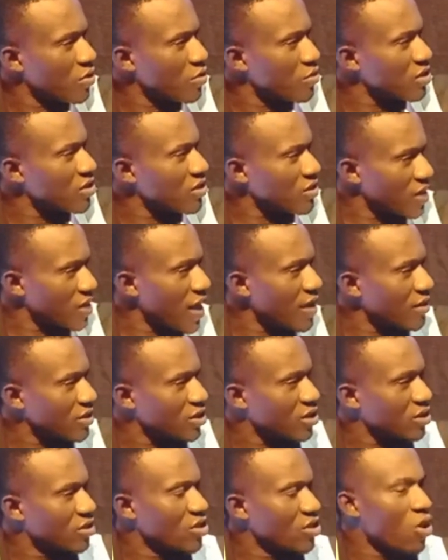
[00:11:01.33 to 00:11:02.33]

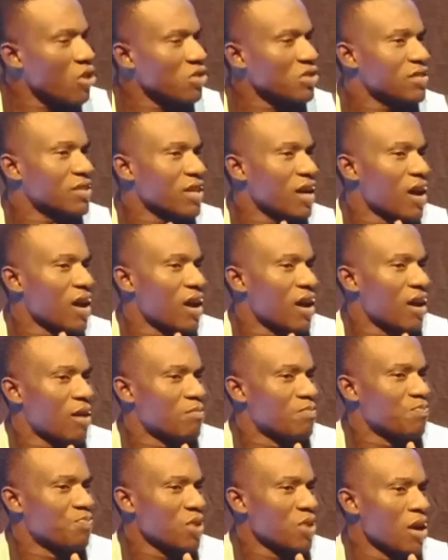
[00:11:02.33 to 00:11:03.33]
research, not
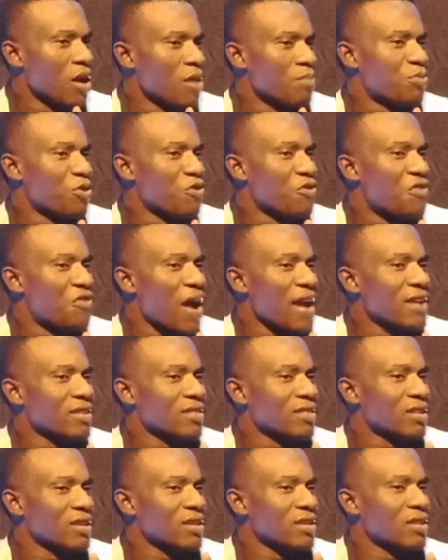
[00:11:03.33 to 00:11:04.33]

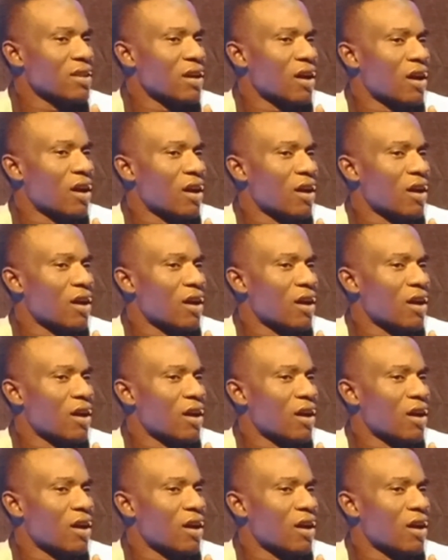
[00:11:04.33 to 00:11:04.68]
providing